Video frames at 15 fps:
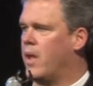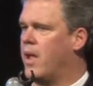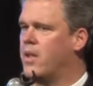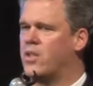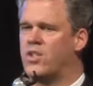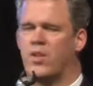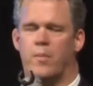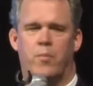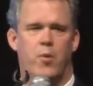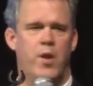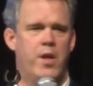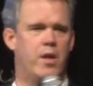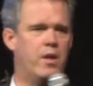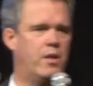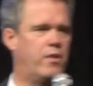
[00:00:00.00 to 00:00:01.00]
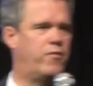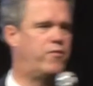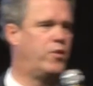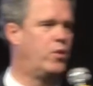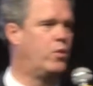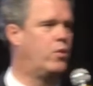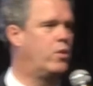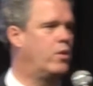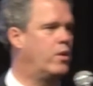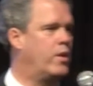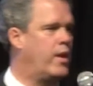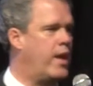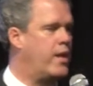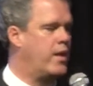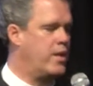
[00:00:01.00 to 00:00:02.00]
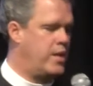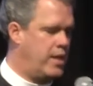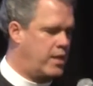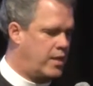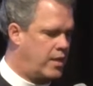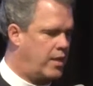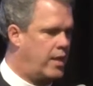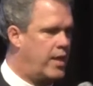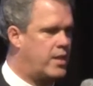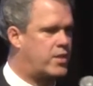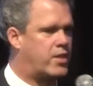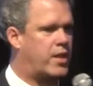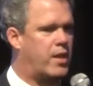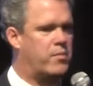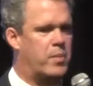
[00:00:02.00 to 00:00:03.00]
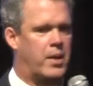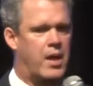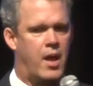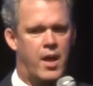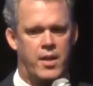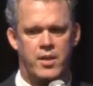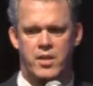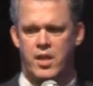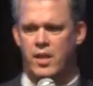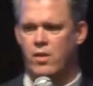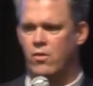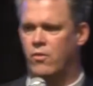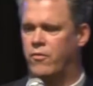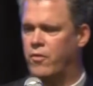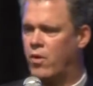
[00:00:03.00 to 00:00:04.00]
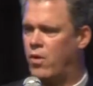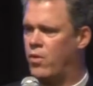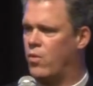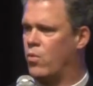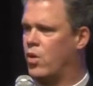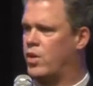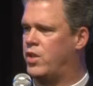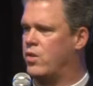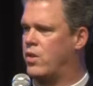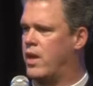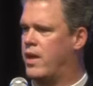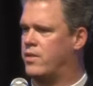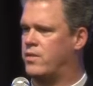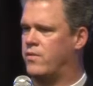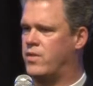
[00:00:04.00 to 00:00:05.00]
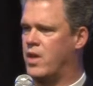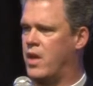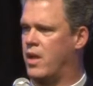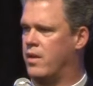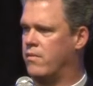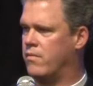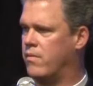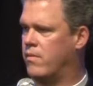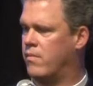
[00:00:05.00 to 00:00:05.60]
And Sabrina LaFleur and Anita Lisk and Pekana Teal for all the work you guys have done.